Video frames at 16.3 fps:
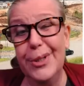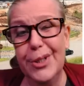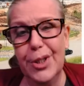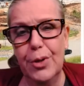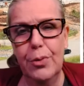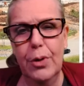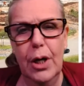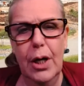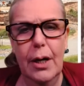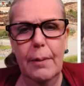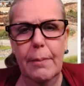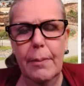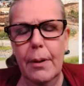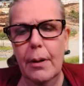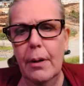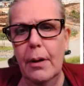the crime,
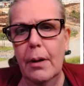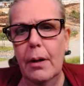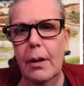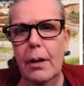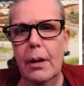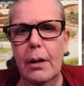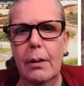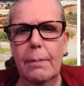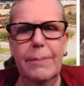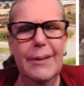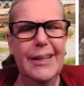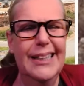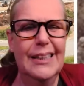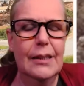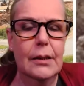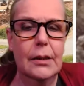but
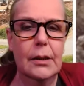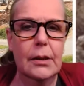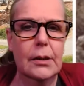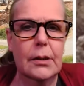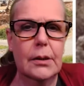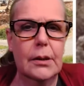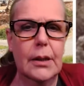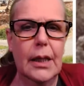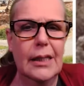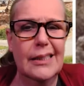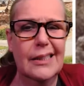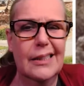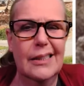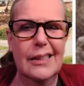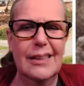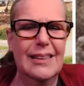that
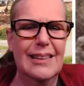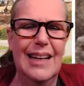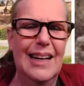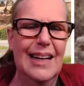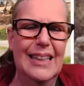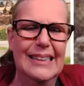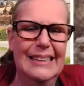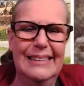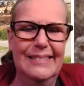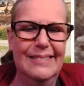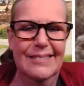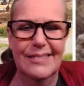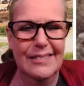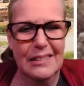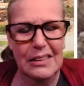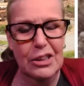
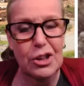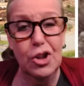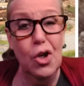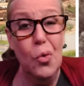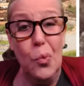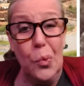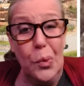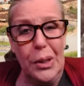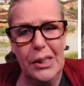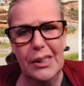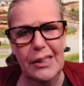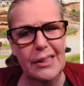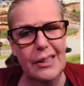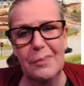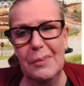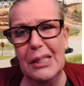there's no reason
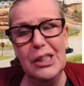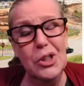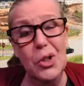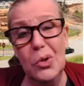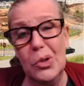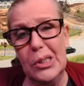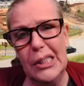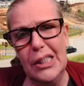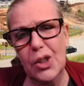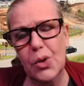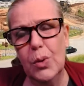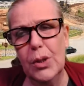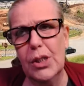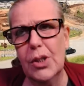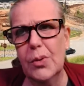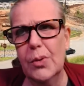that makes no sense
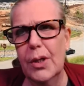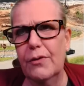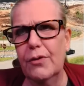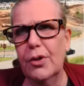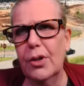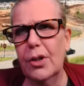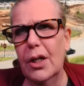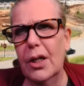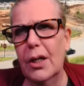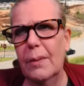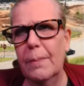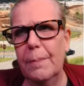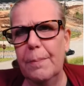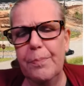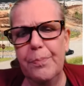whatsoever. Um,